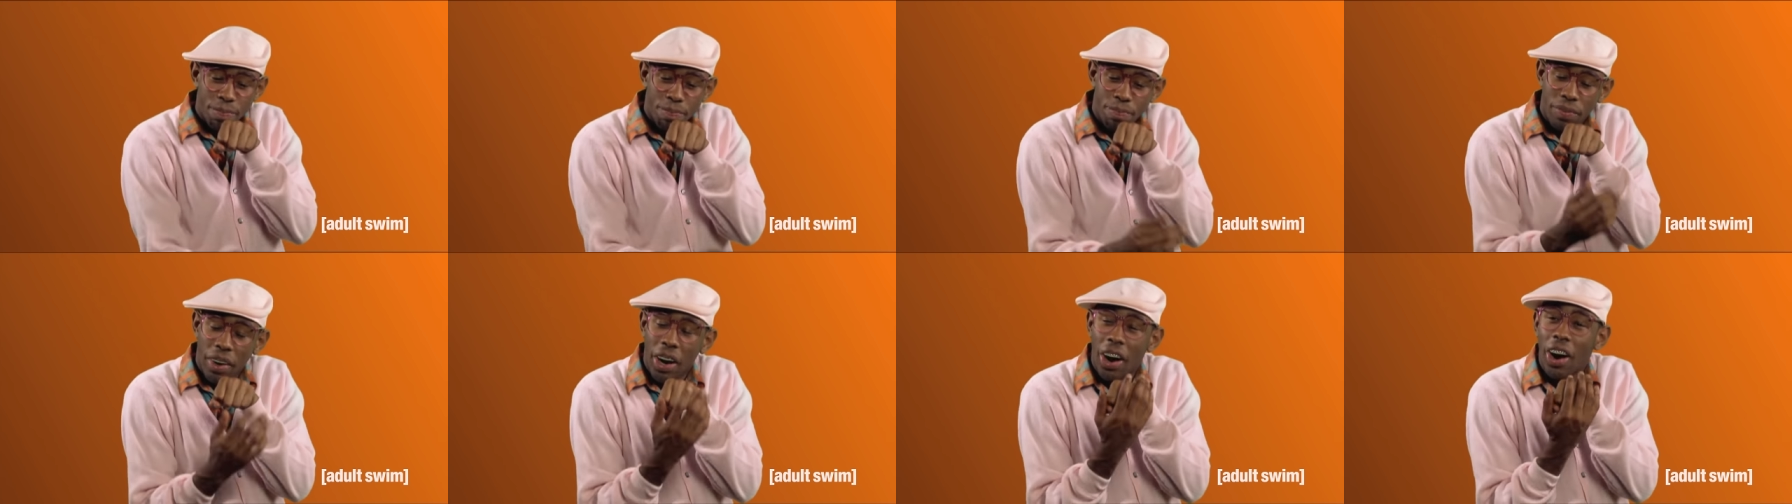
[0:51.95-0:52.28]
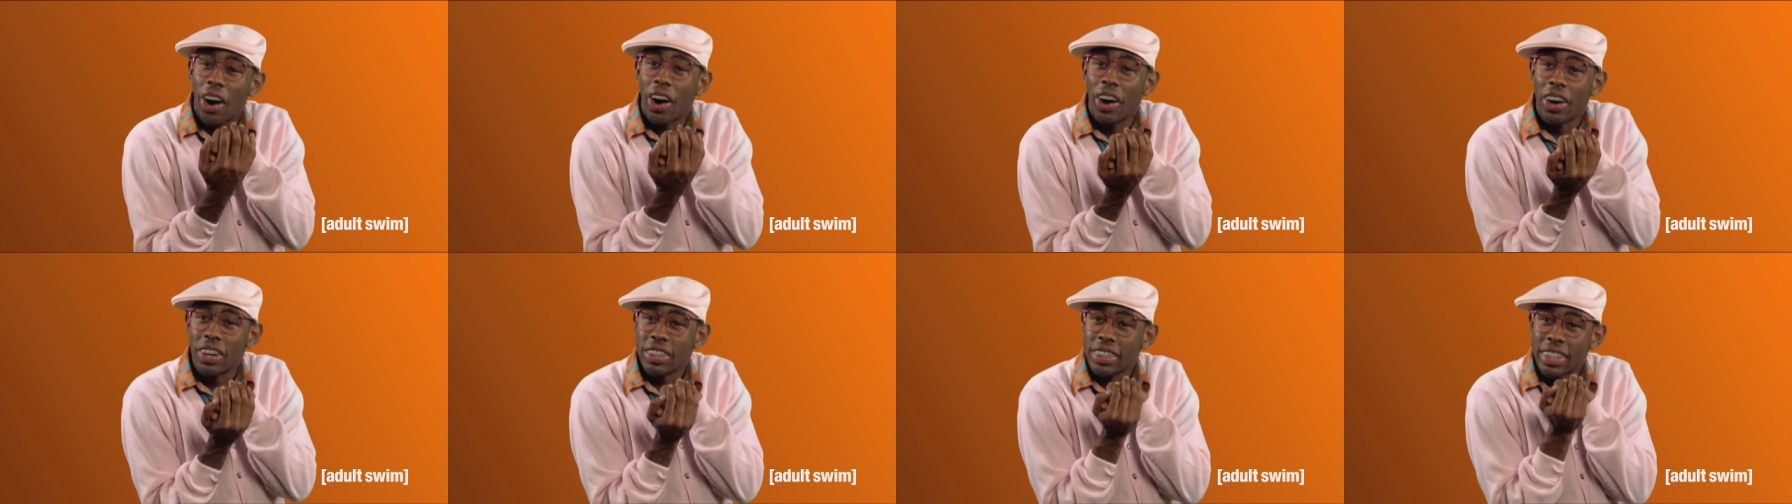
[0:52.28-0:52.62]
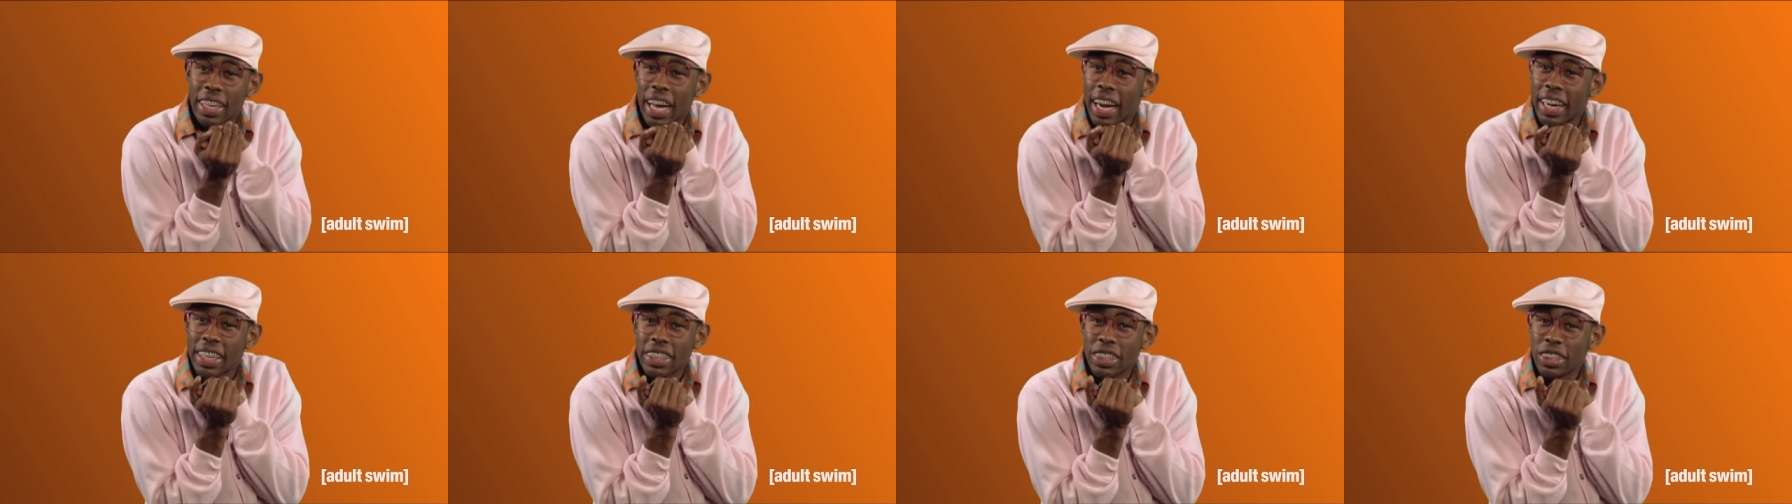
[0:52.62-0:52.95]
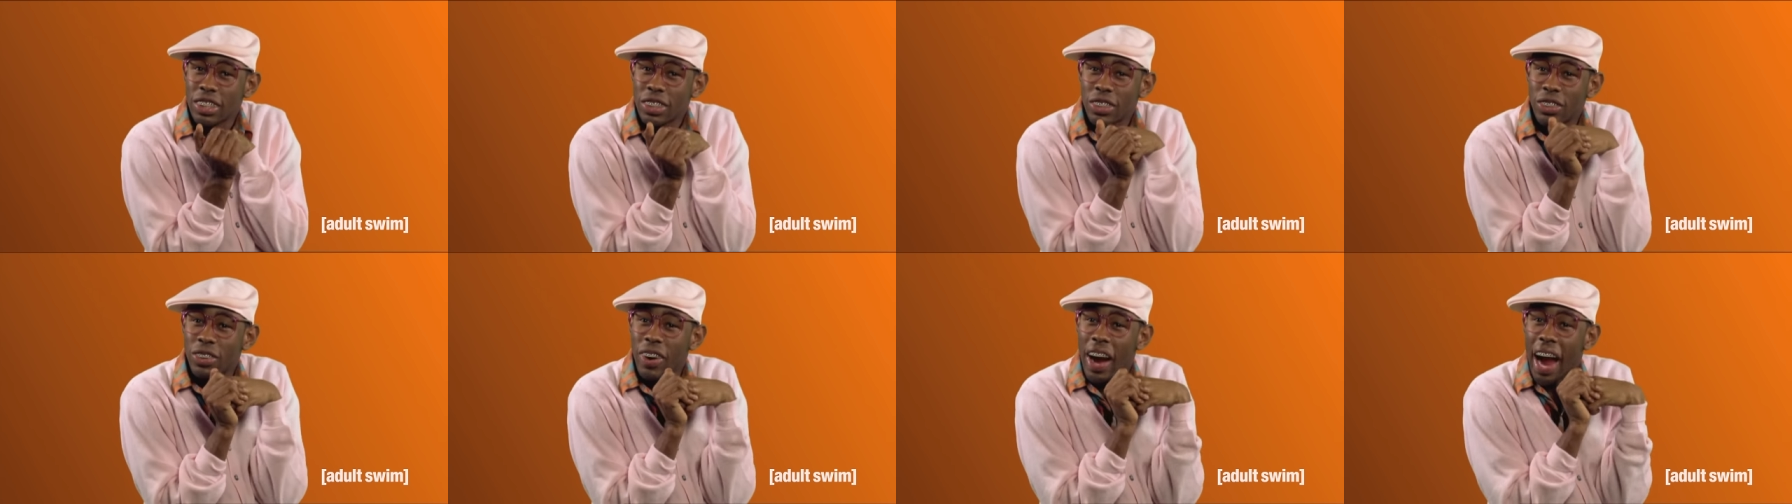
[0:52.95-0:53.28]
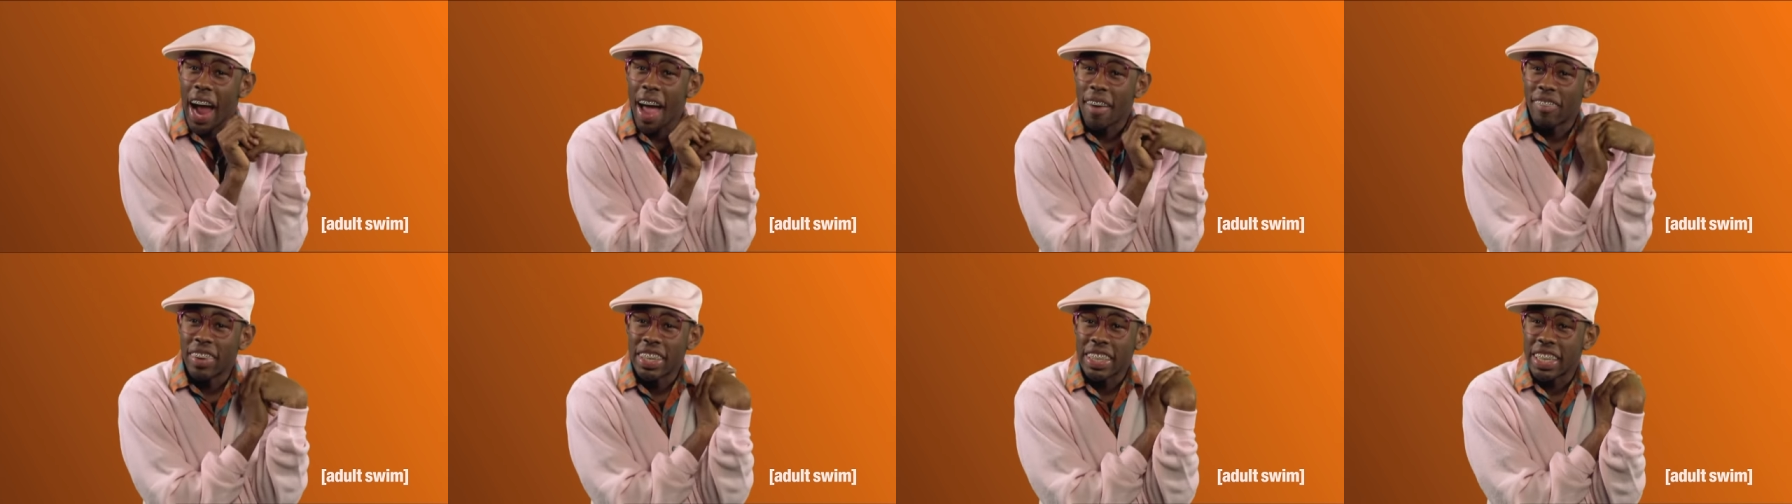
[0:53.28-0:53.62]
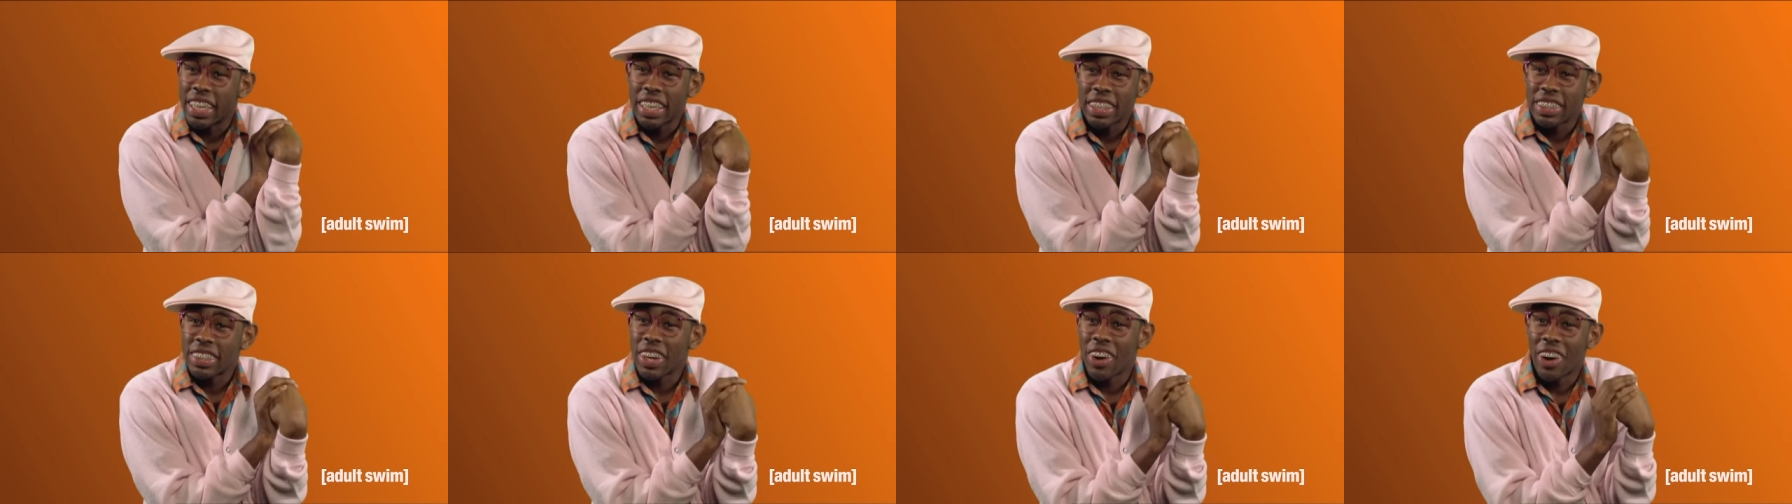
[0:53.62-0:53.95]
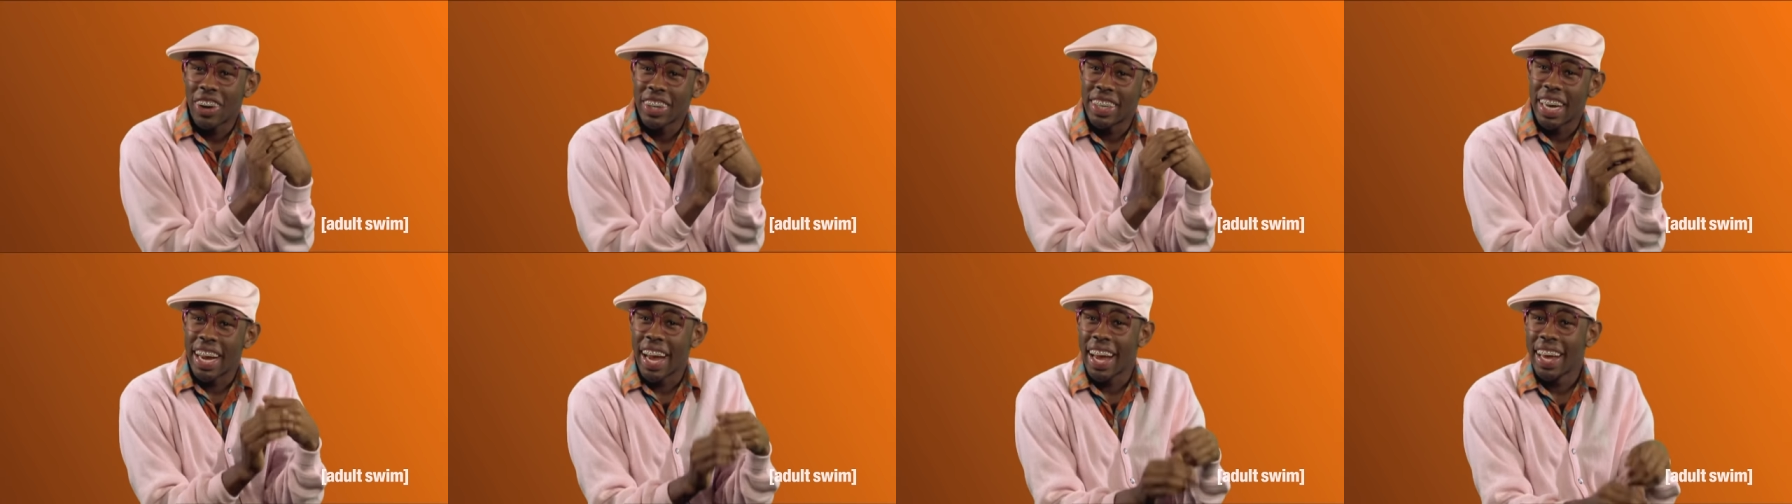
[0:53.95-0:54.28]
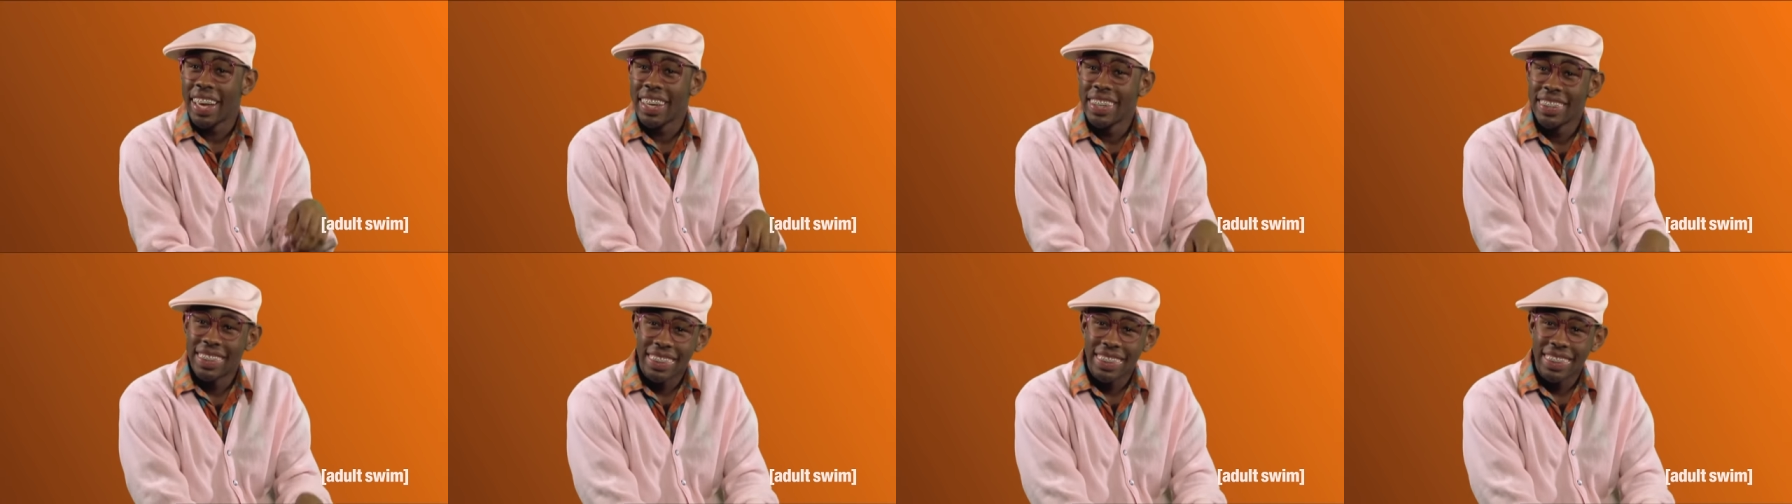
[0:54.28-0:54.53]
paws that I could just grab and kiss all day.